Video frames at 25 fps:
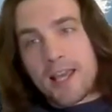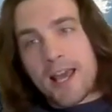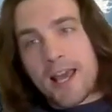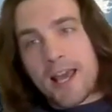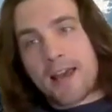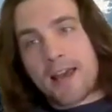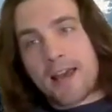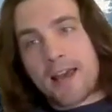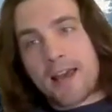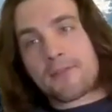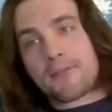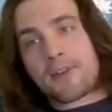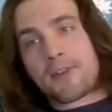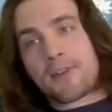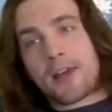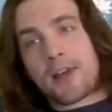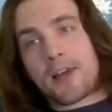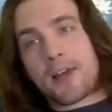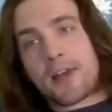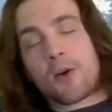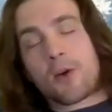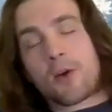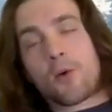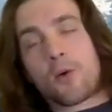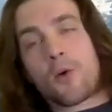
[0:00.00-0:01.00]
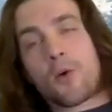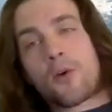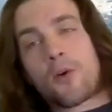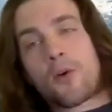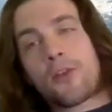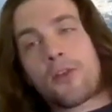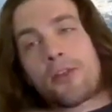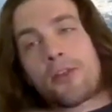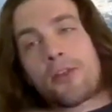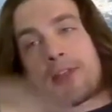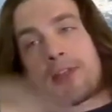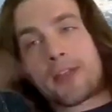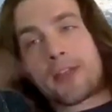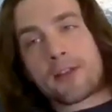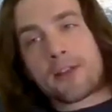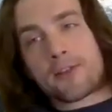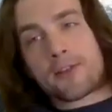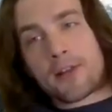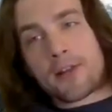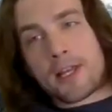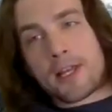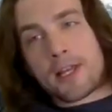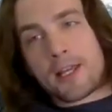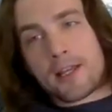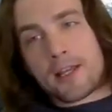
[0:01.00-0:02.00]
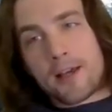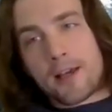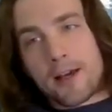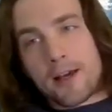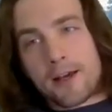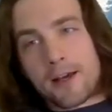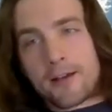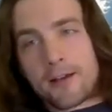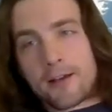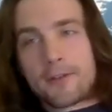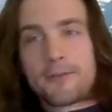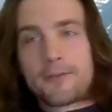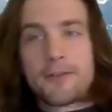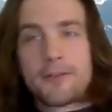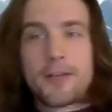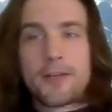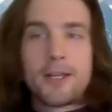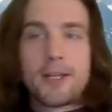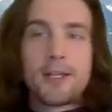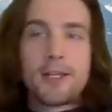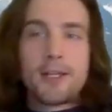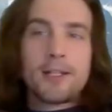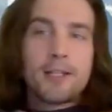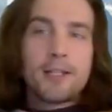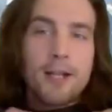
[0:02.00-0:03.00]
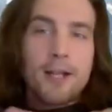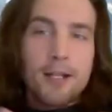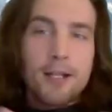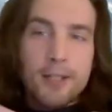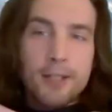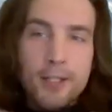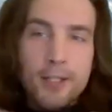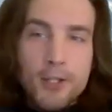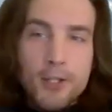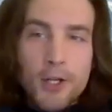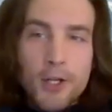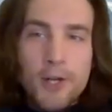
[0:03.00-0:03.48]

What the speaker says: doubles? We have a whole theory of